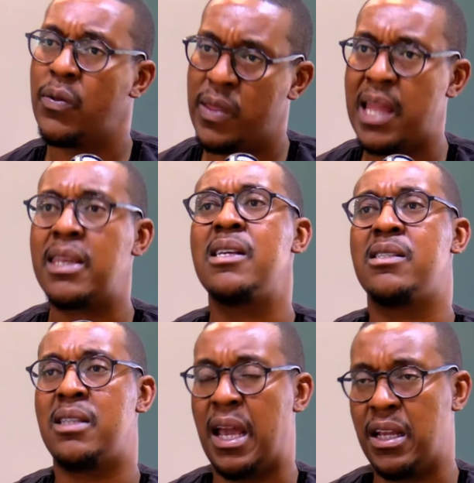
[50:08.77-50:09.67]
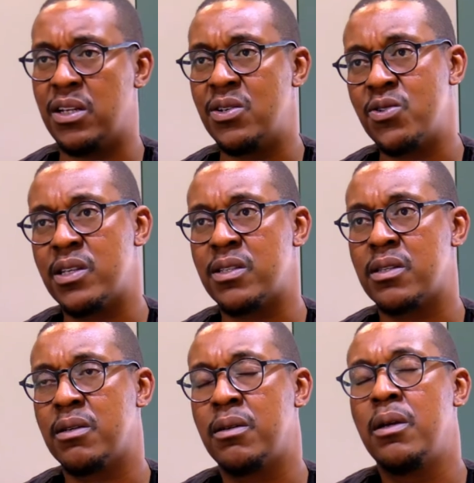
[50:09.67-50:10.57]
That is their interest.
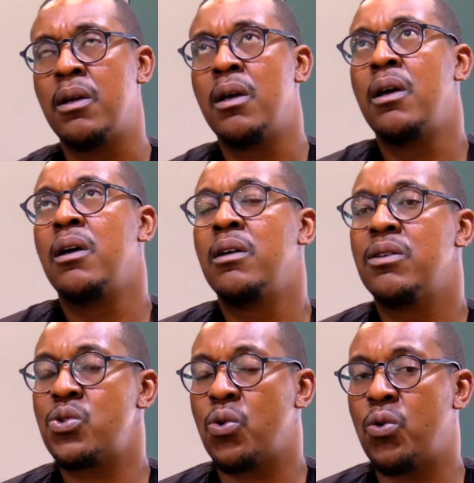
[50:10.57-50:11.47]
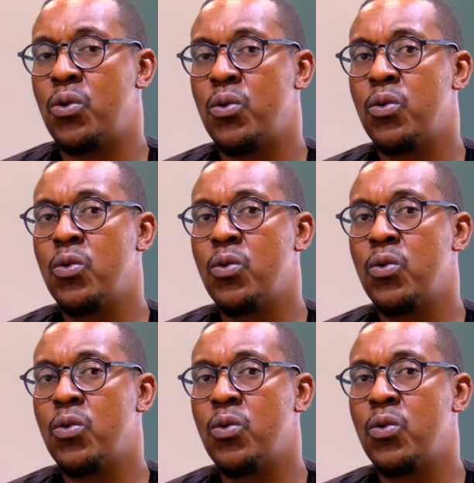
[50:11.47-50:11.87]
So